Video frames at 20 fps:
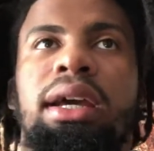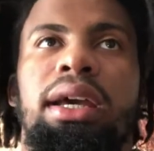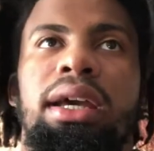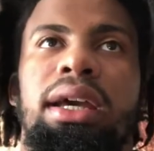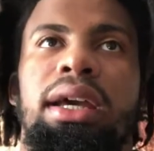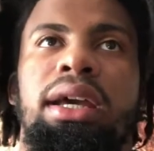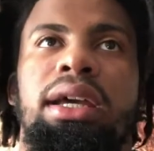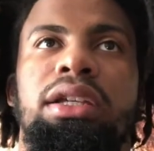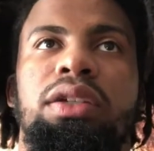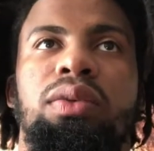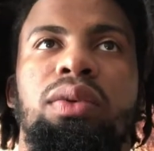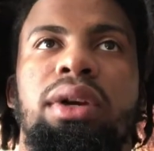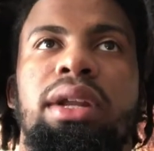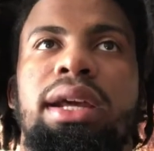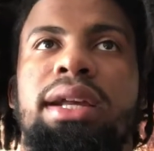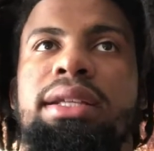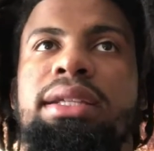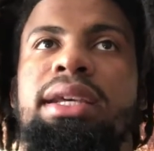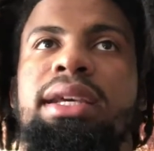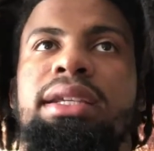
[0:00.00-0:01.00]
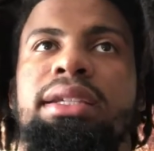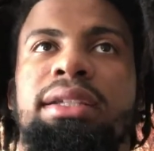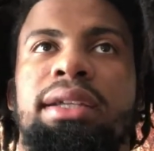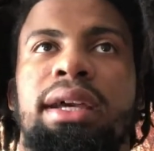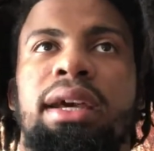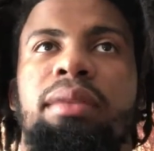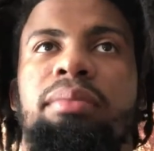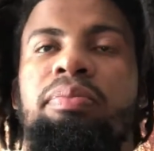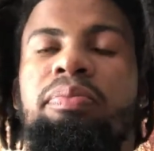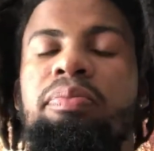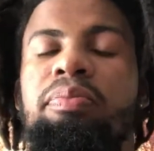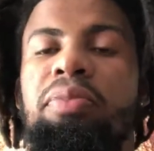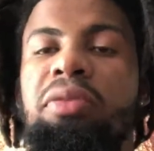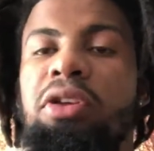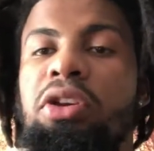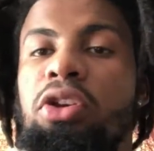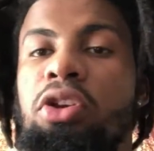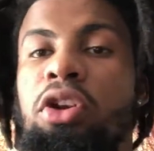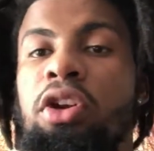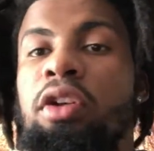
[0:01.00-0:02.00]
It's one that tastes like
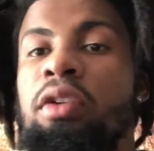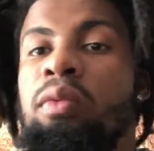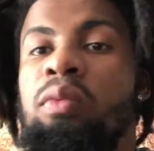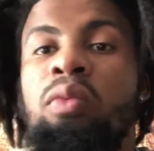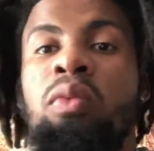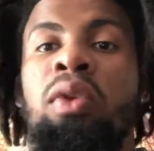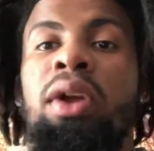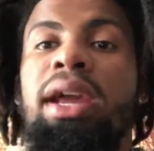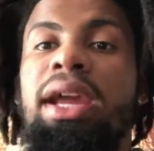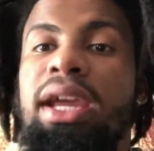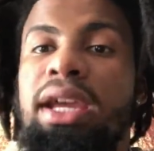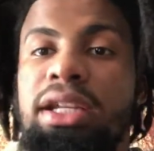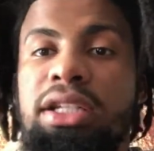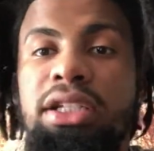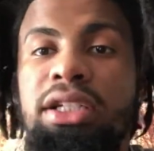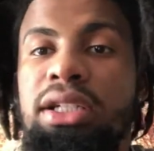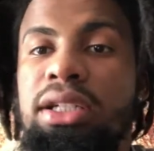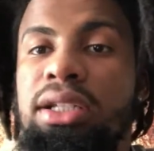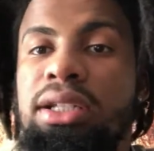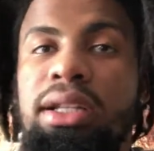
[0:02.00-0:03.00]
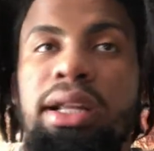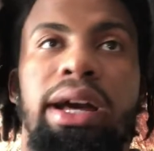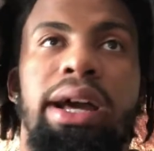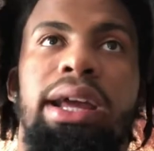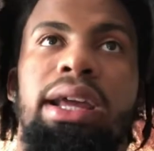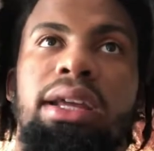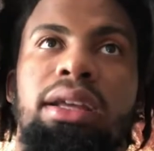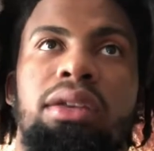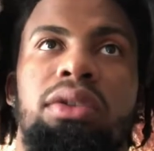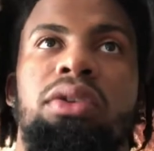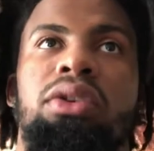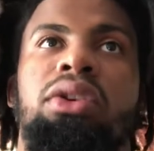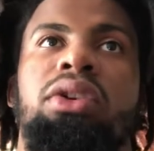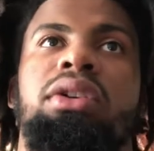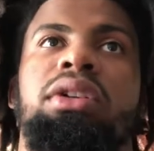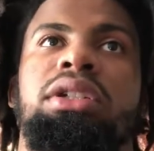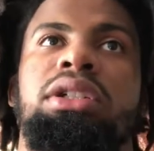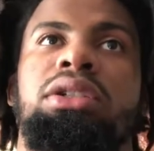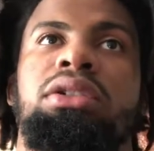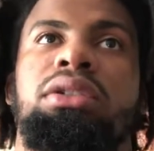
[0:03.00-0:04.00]
pure ranch. Like you're
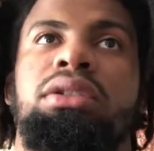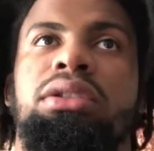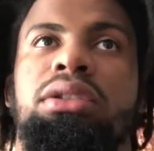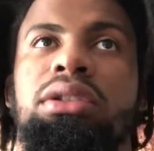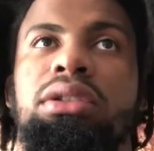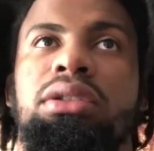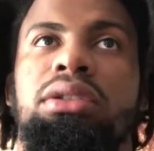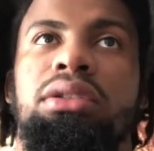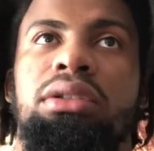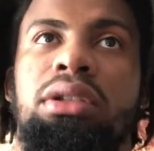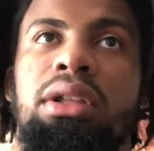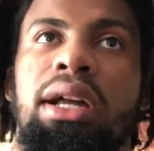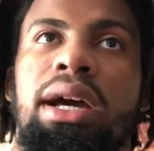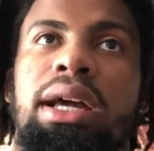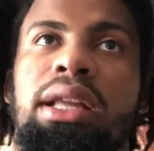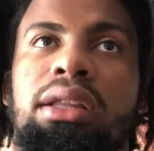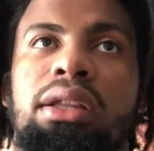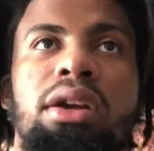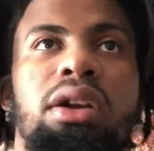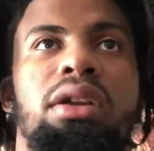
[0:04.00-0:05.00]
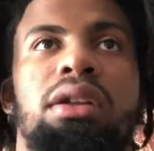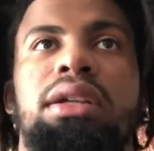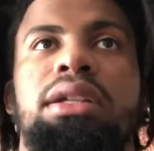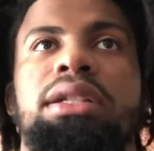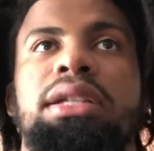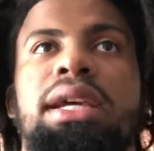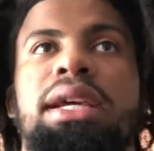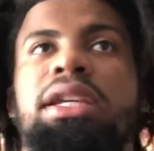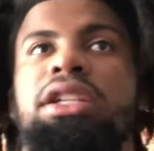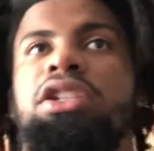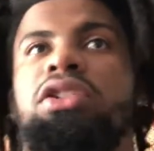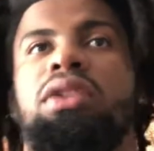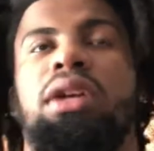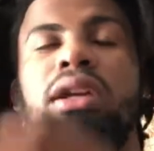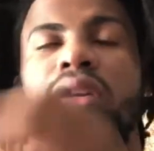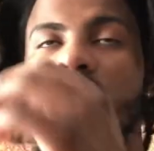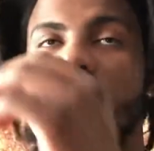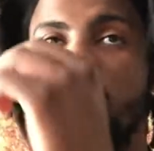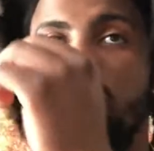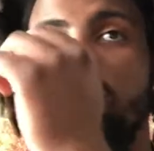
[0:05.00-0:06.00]
gonna like literally taste
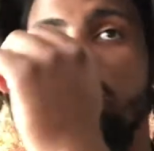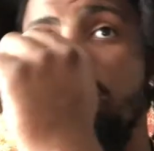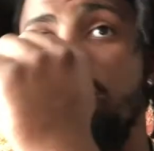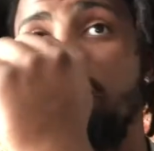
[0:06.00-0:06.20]
straight ranch.